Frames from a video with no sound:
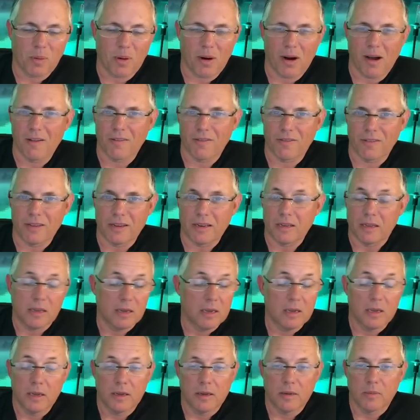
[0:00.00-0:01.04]
profit.
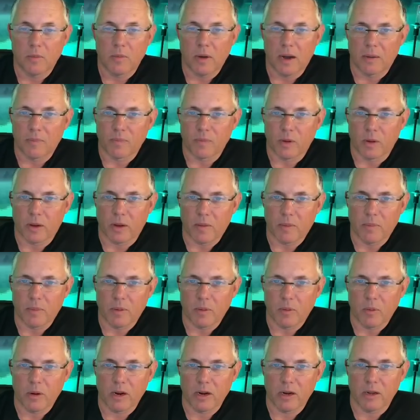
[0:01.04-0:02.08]
Wow. Okay. But
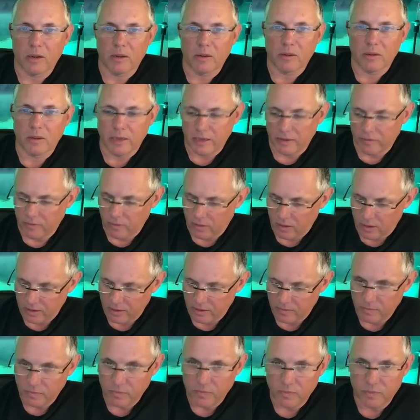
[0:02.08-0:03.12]
we're going to leave
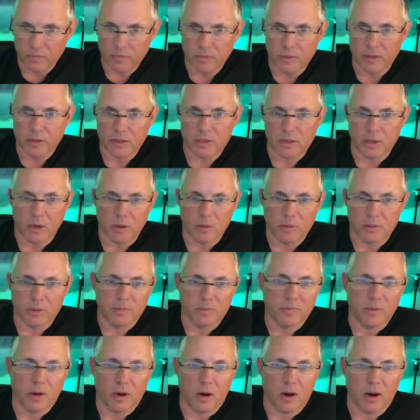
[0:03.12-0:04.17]
on this note.
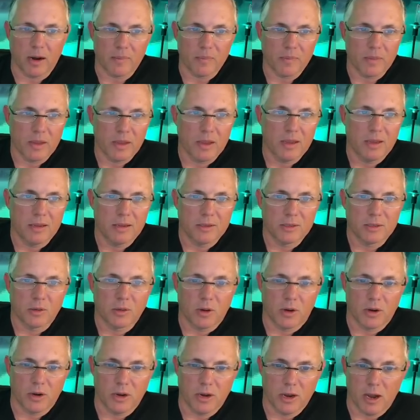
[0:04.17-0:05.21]
All right. So
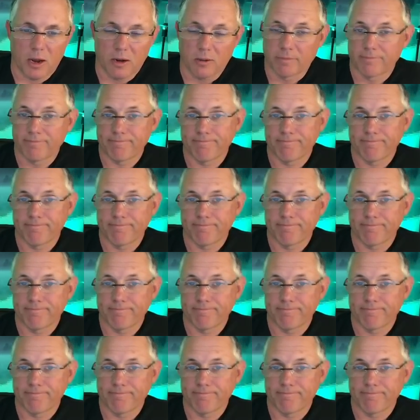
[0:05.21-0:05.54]
there you go.